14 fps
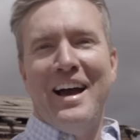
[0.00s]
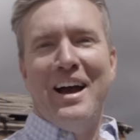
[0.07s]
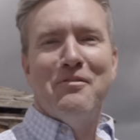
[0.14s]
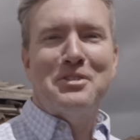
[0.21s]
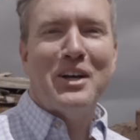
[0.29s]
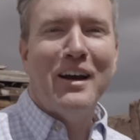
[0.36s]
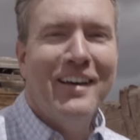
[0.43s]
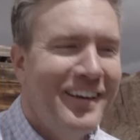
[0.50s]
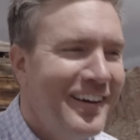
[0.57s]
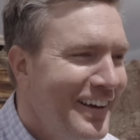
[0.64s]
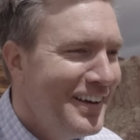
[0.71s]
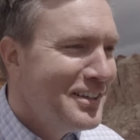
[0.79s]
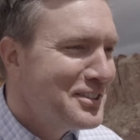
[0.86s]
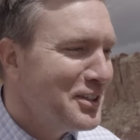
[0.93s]
I'm so
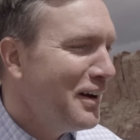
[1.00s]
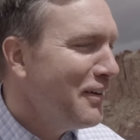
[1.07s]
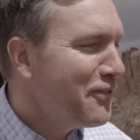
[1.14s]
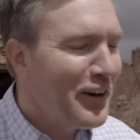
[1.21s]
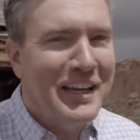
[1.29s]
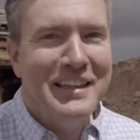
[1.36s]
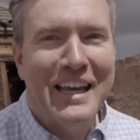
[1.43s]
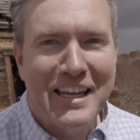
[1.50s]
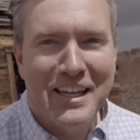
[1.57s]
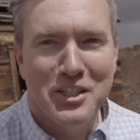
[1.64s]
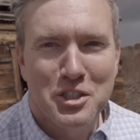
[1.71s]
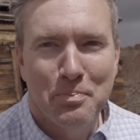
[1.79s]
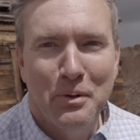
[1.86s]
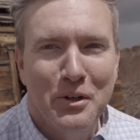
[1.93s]
so finally I
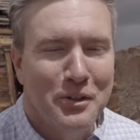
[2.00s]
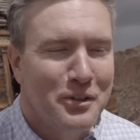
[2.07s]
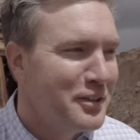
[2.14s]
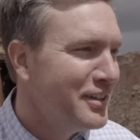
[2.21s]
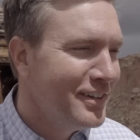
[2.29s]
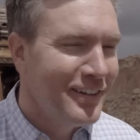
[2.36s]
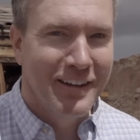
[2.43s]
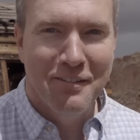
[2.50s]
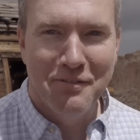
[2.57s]
get a spoon. I